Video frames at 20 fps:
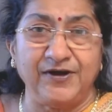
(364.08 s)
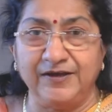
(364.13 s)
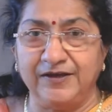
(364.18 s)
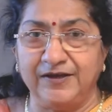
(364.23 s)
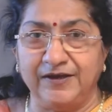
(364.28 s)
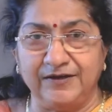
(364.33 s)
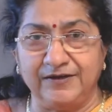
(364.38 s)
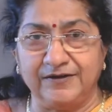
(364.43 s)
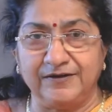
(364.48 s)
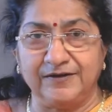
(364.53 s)

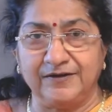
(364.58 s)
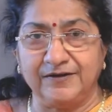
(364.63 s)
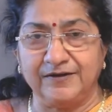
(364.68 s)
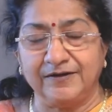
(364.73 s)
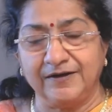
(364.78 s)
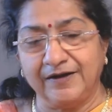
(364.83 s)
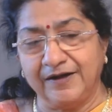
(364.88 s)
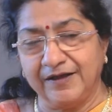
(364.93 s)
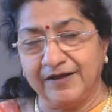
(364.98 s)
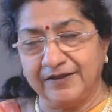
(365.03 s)
it,
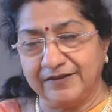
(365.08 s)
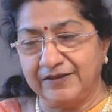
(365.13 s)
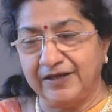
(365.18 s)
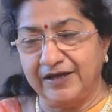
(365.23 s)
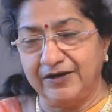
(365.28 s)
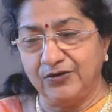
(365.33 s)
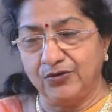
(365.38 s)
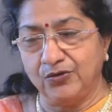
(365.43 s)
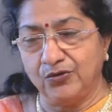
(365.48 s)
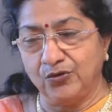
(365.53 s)

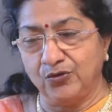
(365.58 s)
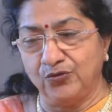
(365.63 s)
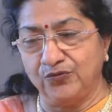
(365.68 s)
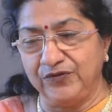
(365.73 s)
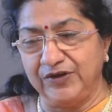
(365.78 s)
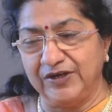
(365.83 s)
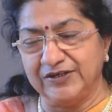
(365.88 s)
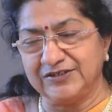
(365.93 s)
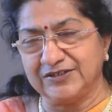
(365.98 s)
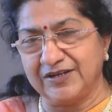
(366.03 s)
then
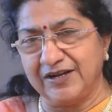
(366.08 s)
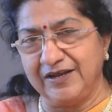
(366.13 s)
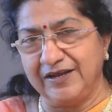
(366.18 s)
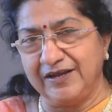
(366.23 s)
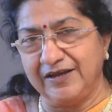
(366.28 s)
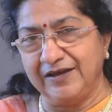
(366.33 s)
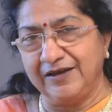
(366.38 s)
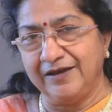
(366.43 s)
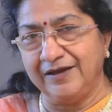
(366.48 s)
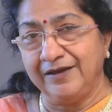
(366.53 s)

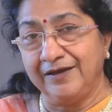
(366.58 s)
obviously